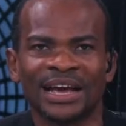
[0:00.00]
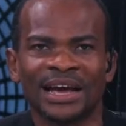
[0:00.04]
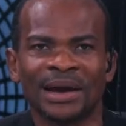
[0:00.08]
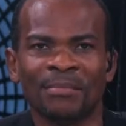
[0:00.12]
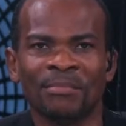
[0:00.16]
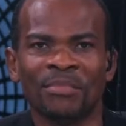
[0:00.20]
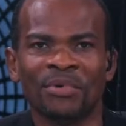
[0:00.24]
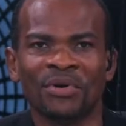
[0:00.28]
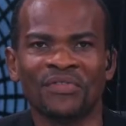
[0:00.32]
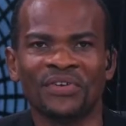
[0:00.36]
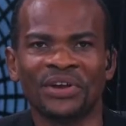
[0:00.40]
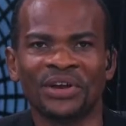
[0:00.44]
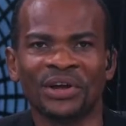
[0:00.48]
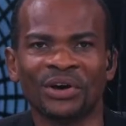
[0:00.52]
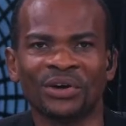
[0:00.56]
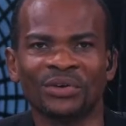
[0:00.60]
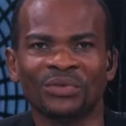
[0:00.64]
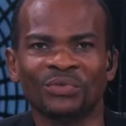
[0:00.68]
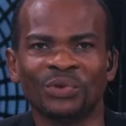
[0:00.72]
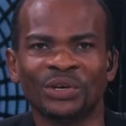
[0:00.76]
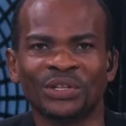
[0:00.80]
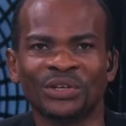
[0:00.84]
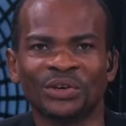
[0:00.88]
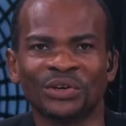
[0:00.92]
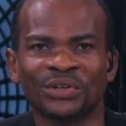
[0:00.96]
Moving
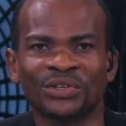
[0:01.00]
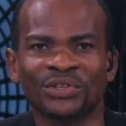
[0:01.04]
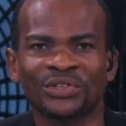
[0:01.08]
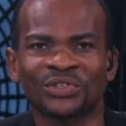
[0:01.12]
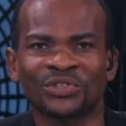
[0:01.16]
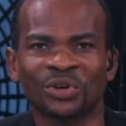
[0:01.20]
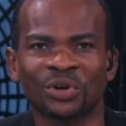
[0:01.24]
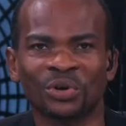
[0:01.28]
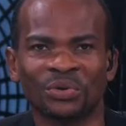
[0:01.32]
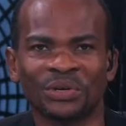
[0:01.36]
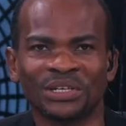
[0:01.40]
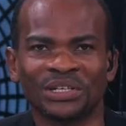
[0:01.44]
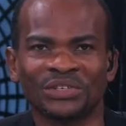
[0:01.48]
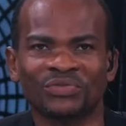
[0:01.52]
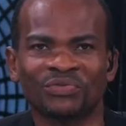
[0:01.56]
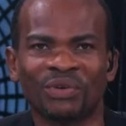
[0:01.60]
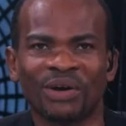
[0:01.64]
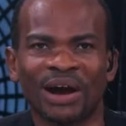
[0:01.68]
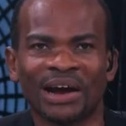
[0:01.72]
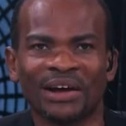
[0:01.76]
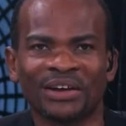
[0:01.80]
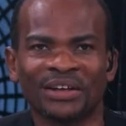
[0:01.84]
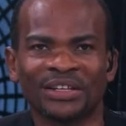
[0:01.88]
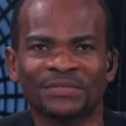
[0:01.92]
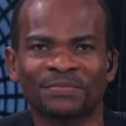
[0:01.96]
on with other stories,
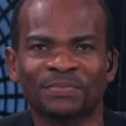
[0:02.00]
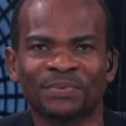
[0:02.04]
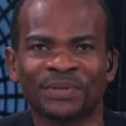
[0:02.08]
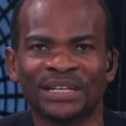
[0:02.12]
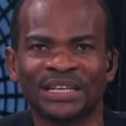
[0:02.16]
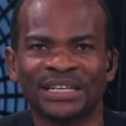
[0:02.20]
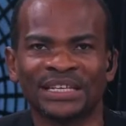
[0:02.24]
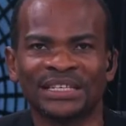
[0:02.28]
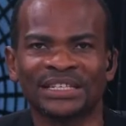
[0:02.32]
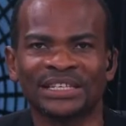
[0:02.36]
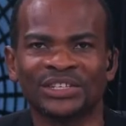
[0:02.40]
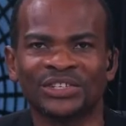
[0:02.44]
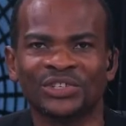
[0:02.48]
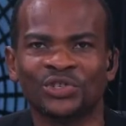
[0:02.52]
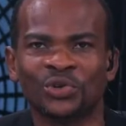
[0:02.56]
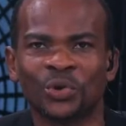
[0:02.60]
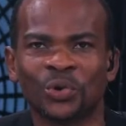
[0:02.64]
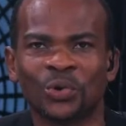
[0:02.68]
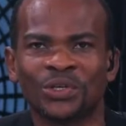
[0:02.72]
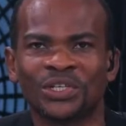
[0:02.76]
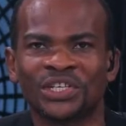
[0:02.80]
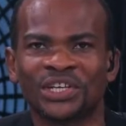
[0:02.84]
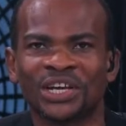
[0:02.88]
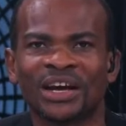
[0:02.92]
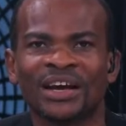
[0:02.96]
riot police in
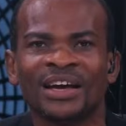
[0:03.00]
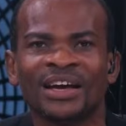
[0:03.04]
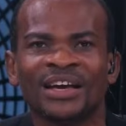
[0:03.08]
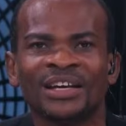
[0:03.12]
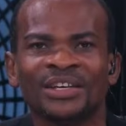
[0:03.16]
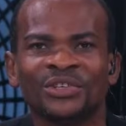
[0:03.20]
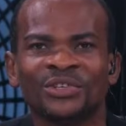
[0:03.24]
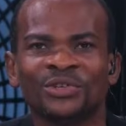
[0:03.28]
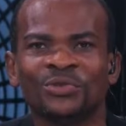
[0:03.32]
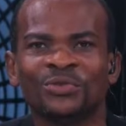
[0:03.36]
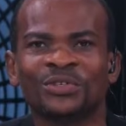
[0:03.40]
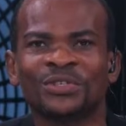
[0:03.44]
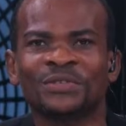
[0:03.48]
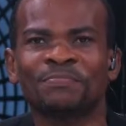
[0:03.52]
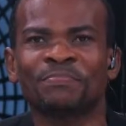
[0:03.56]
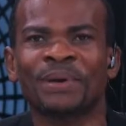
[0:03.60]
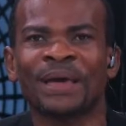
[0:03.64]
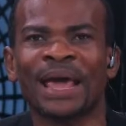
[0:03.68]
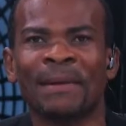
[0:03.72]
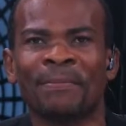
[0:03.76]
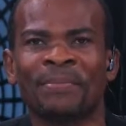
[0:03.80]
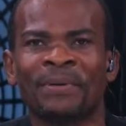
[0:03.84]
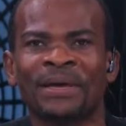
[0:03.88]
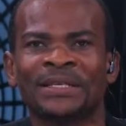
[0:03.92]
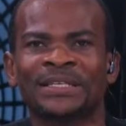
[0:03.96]
Georgia used
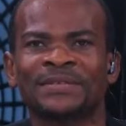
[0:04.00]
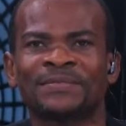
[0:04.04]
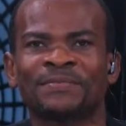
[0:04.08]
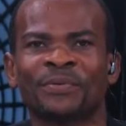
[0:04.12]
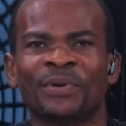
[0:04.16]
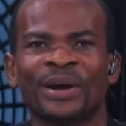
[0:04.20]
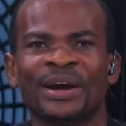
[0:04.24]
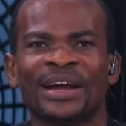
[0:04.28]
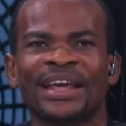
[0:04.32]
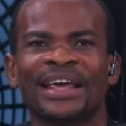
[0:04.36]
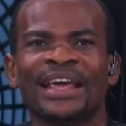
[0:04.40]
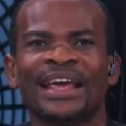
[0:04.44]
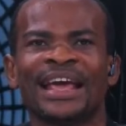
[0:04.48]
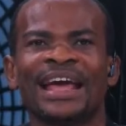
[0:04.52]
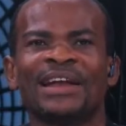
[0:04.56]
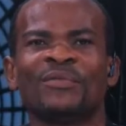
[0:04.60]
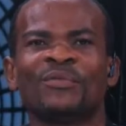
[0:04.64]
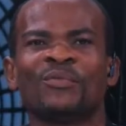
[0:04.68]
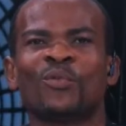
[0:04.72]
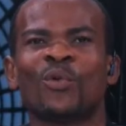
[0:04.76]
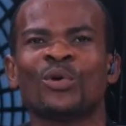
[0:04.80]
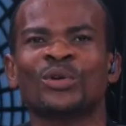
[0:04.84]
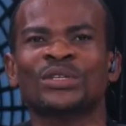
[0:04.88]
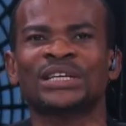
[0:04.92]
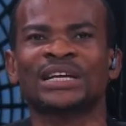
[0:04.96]
pepper spray
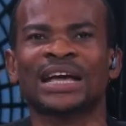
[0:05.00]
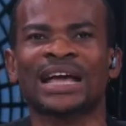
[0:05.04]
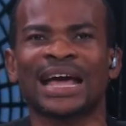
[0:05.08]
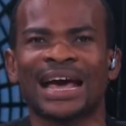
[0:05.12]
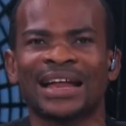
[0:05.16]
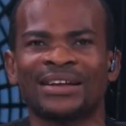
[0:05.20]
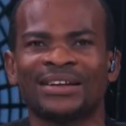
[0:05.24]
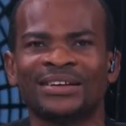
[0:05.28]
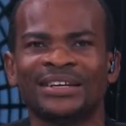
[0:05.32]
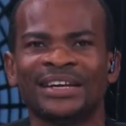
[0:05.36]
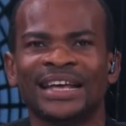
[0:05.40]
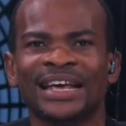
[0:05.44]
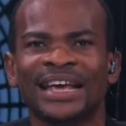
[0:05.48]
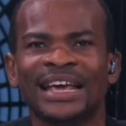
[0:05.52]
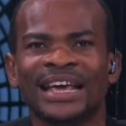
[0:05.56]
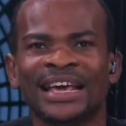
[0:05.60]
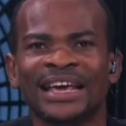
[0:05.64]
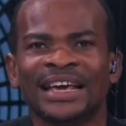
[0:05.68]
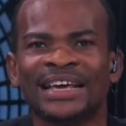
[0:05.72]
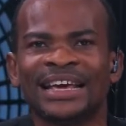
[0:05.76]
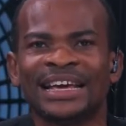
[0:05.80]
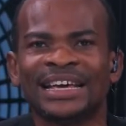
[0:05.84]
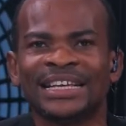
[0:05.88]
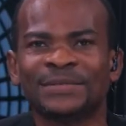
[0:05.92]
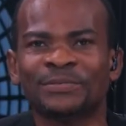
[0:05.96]
and water cannon
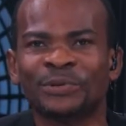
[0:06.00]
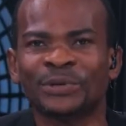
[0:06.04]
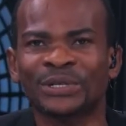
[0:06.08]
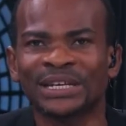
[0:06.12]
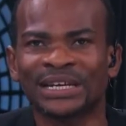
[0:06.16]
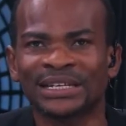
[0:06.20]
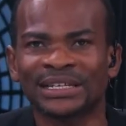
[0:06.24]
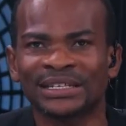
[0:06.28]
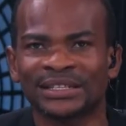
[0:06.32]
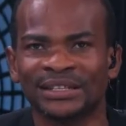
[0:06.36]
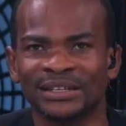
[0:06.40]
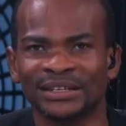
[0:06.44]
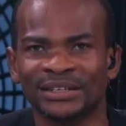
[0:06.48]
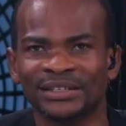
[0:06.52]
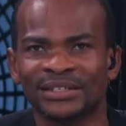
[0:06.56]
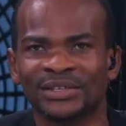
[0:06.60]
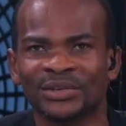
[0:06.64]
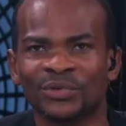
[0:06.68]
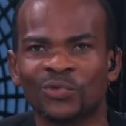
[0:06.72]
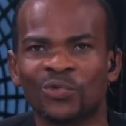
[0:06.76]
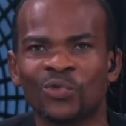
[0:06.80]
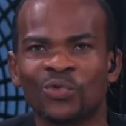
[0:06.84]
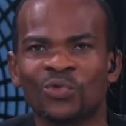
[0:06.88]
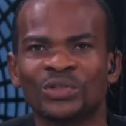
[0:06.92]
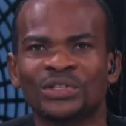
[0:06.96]
against protesters
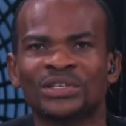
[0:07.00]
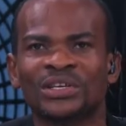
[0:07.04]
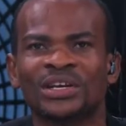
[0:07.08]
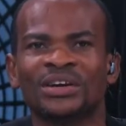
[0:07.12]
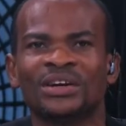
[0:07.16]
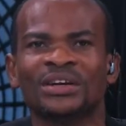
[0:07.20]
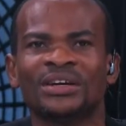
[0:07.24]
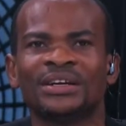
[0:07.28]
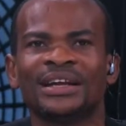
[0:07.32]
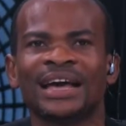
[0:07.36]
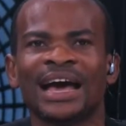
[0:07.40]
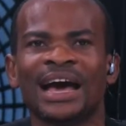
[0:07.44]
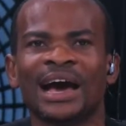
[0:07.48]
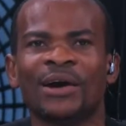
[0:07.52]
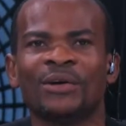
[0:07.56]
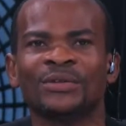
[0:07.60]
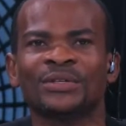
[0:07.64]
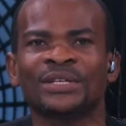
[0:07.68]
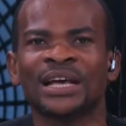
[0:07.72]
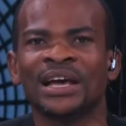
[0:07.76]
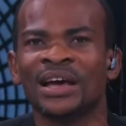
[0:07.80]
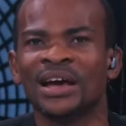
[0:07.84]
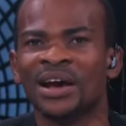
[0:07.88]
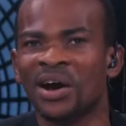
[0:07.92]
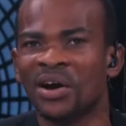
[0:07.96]
who turned
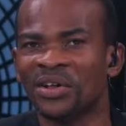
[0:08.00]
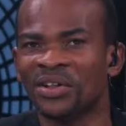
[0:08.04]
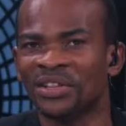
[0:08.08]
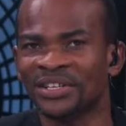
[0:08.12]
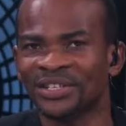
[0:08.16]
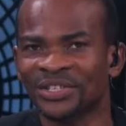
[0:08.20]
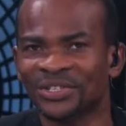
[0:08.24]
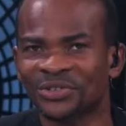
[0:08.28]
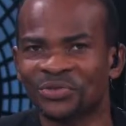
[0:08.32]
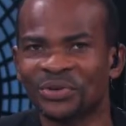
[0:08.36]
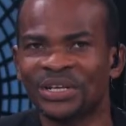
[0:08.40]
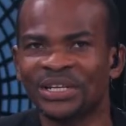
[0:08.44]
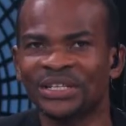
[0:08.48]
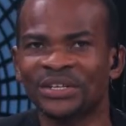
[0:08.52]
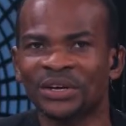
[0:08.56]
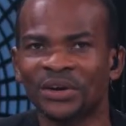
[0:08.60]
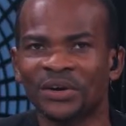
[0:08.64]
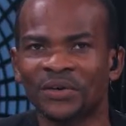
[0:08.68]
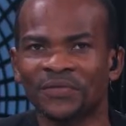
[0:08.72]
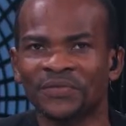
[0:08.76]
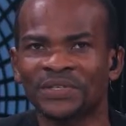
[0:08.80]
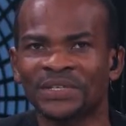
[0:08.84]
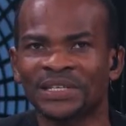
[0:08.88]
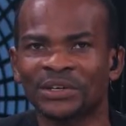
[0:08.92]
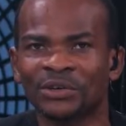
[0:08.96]
out on the streets
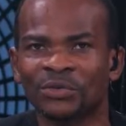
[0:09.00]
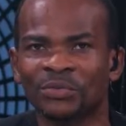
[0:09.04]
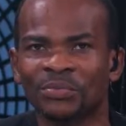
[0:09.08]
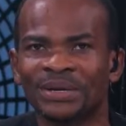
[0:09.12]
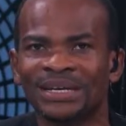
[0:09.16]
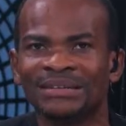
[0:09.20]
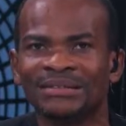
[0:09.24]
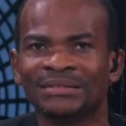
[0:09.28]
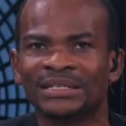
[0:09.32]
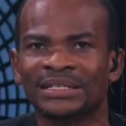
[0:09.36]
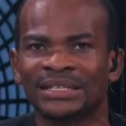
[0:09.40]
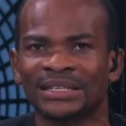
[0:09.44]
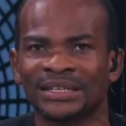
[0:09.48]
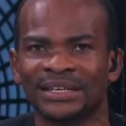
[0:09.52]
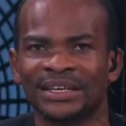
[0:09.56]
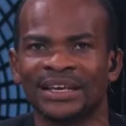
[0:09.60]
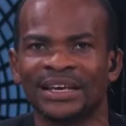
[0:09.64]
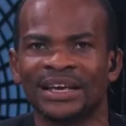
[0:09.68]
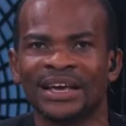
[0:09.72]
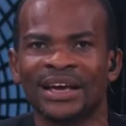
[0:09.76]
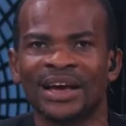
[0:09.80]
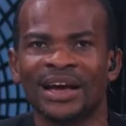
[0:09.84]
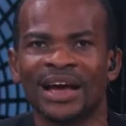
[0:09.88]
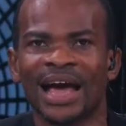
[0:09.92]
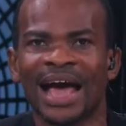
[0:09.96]
of Tbilisi
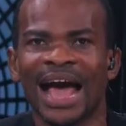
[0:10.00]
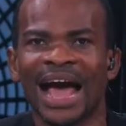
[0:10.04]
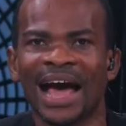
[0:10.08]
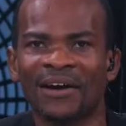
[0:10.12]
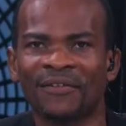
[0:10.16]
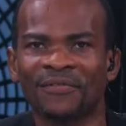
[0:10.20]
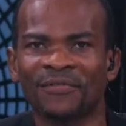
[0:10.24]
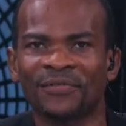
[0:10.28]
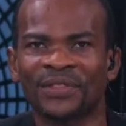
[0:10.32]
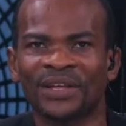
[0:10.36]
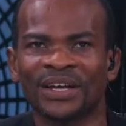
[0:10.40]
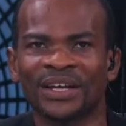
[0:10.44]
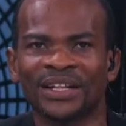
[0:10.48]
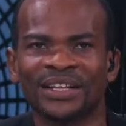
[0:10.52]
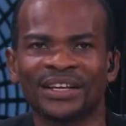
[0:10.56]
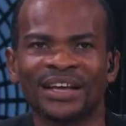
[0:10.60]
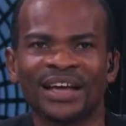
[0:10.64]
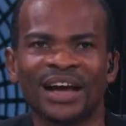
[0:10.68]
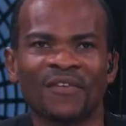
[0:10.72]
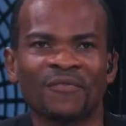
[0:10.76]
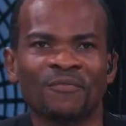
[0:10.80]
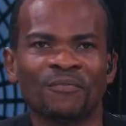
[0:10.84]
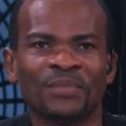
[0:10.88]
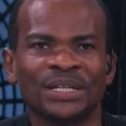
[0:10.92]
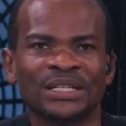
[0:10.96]
after the
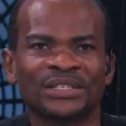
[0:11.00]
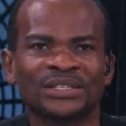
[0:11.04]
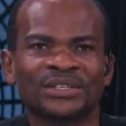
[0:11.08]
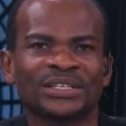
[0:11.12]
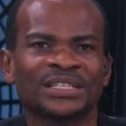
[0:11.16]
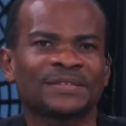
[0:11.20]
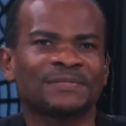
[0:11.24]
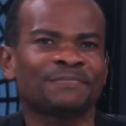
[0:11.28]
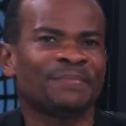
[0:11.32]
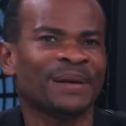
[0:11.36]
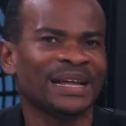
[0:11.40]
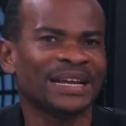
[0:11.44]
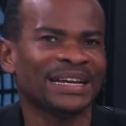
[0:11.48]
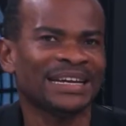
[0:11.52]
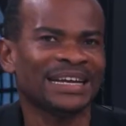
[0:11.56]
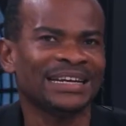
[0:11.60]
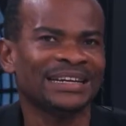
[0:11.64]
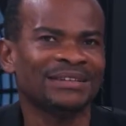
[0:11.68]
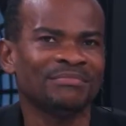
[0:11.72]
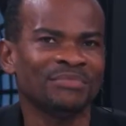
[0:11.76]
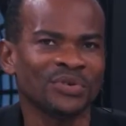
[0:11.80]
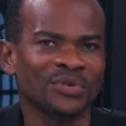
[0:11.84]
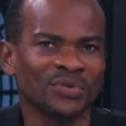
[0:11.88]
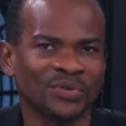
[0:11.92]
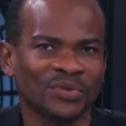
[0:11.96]
government's
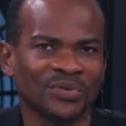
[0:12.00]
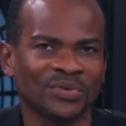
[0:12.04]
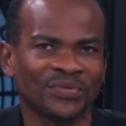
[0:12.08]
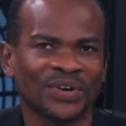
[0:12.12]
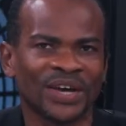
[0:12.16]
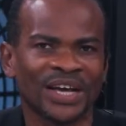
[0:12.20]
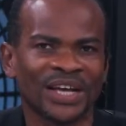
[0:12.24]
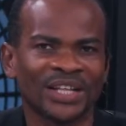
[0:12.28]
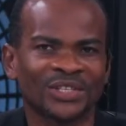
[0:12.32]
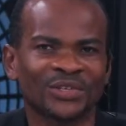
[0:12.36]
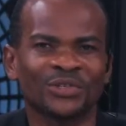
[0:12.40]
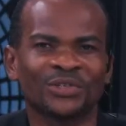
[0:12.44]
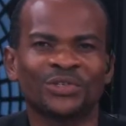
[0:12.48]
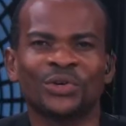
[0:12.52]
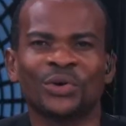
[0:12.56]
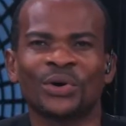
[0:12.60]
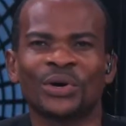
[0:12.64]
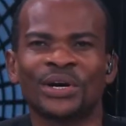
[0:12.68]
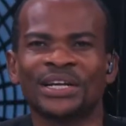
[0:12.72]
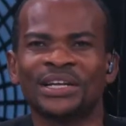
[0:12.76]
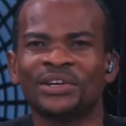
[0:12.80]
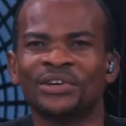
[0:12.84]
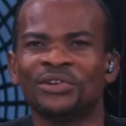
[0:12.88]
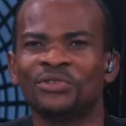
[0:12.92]
suspended move to join the